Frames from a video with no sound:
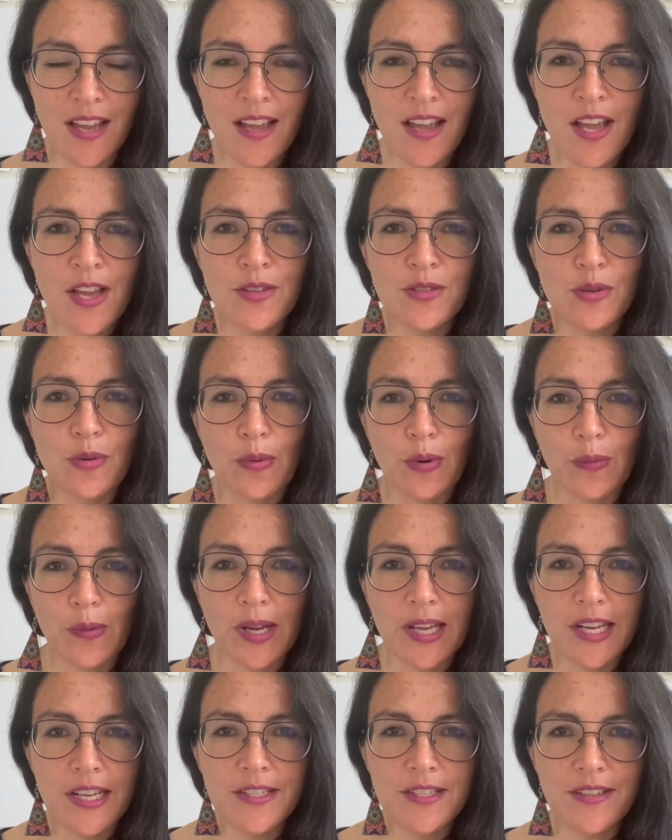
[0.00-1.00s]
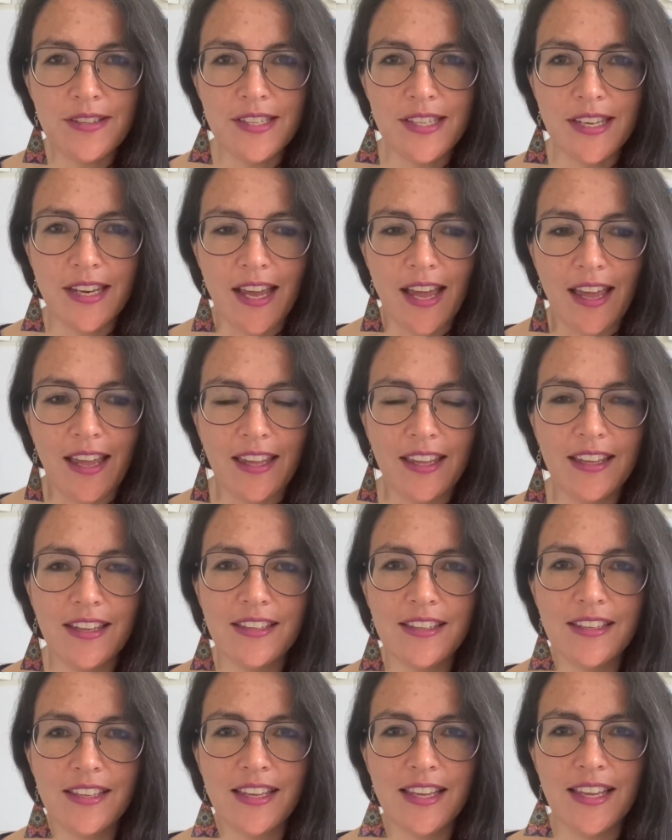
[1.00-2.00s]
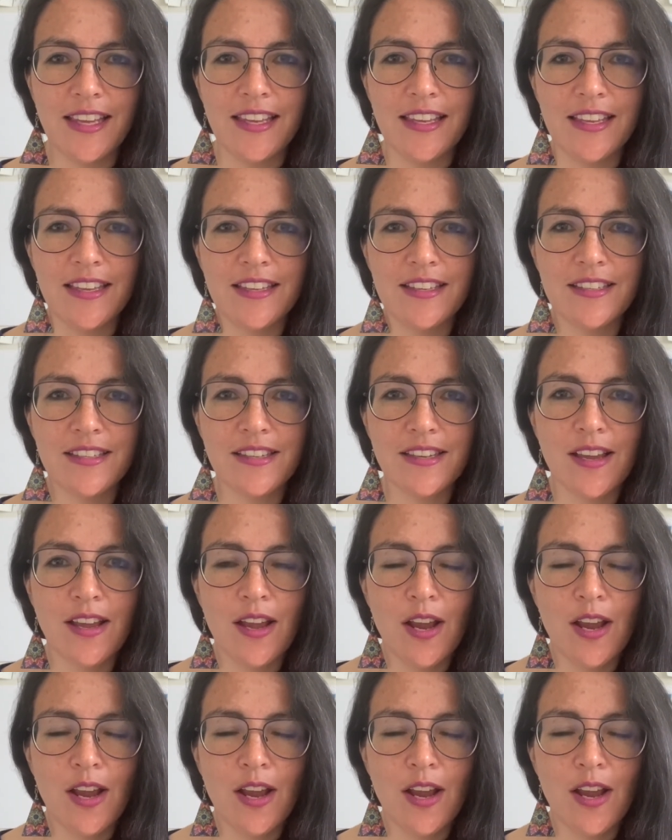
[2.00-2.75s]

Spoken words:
So what we're going to do today is